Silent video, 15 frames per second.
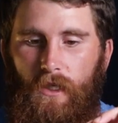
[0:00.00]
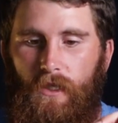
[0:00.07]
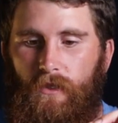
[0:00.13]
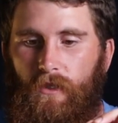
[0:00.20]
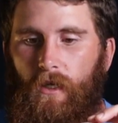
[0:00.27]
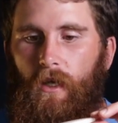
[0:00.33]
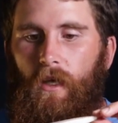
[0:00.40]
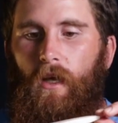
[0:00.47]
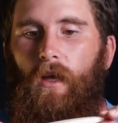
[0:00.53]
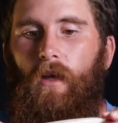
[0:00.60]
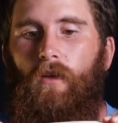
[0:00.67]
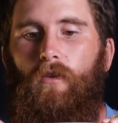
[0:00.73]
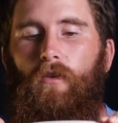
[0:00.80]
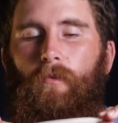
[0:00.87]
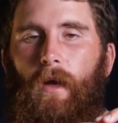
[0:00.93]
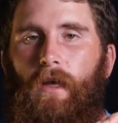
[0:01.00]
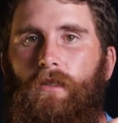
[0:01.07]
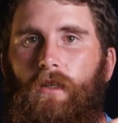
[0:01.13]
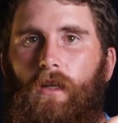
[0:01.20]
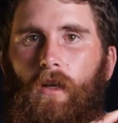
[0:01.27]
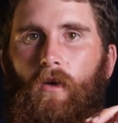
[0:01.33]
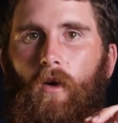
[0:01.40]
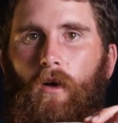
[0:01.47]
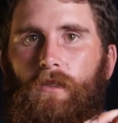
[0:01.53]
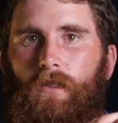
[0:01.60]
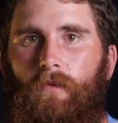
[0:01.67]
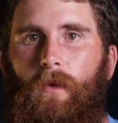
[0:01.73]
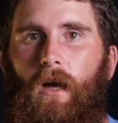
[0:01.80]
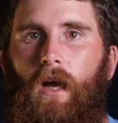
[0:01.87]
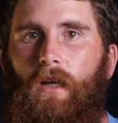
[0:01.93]
these? You basically cast
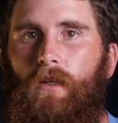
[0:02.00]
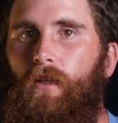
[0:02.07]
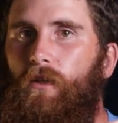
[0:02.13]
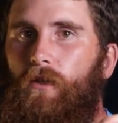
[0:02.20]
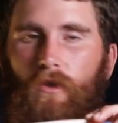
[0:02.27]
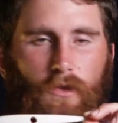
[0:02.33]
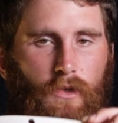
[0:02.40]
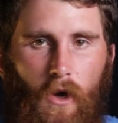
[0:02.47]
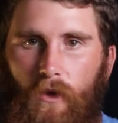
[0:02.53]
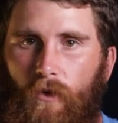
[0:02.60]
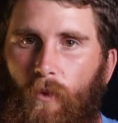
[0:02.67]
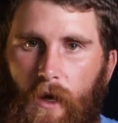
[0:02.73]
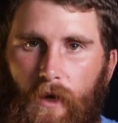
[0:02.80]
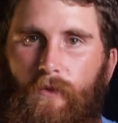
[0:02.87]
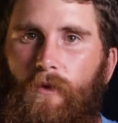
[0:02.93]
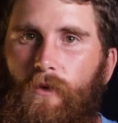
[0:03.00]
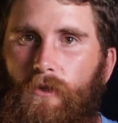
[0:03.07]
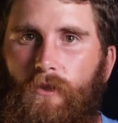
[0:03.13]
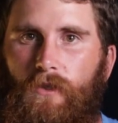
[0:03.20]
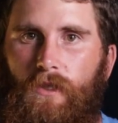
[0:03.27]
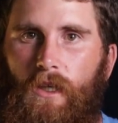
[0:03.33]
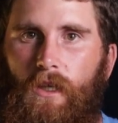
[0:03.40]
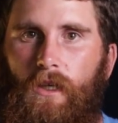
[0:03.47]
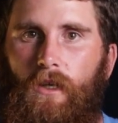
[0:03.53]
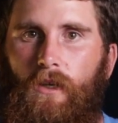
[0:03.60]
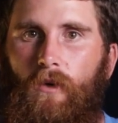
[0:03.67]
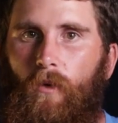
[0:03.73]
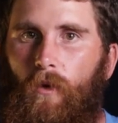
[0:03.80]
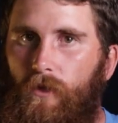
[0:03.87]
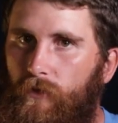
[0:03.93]
them out. You don't wait for it to sink.
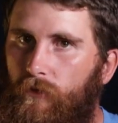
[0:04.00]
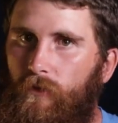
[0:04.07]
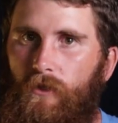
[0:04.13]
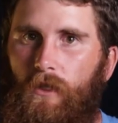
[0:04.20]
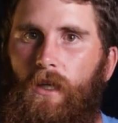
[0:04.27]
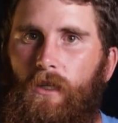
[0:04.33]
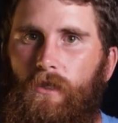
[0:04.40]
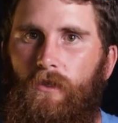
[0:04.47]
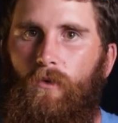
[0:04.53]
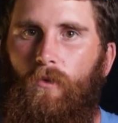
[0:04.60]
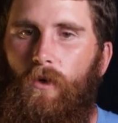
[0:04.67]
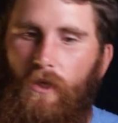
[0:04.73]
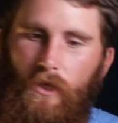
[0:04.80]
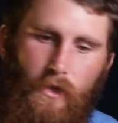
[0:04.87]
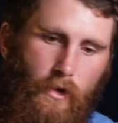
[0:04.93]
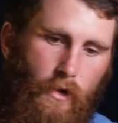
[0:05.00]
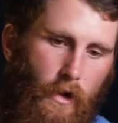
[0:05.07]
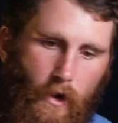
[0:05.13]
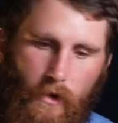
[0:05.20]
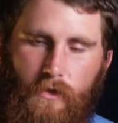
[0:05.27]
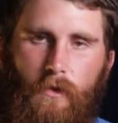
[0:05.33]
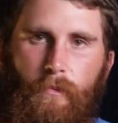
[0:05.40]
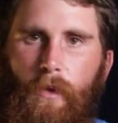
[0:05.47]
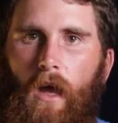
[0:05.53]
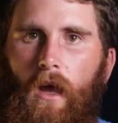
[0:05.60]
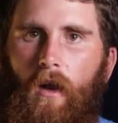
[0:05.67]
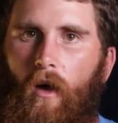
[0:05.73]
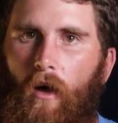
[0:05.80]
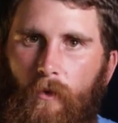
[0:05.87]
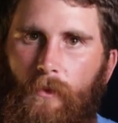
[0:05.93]
As soon as it hits the water, you close your
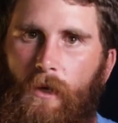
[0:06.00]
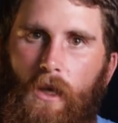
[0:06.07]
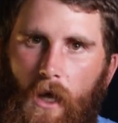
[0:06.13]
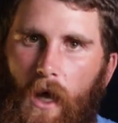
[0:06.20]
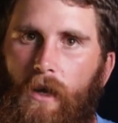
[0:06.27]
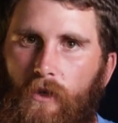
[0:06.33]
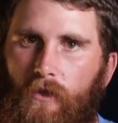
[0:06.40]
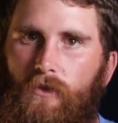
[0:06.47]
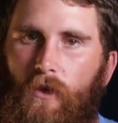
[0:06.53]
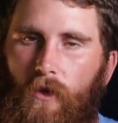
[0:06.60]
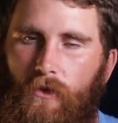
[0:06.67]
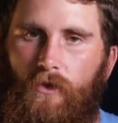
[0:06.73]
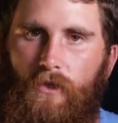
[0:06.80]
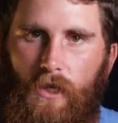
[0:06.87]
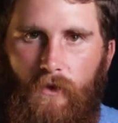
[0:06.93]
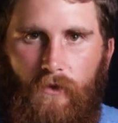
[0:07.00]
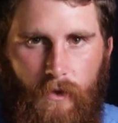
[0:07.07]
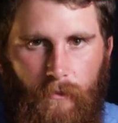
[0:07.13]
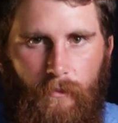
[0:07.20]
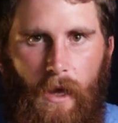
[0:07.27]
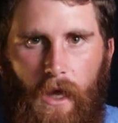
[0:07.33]
bail arm and you start retrieving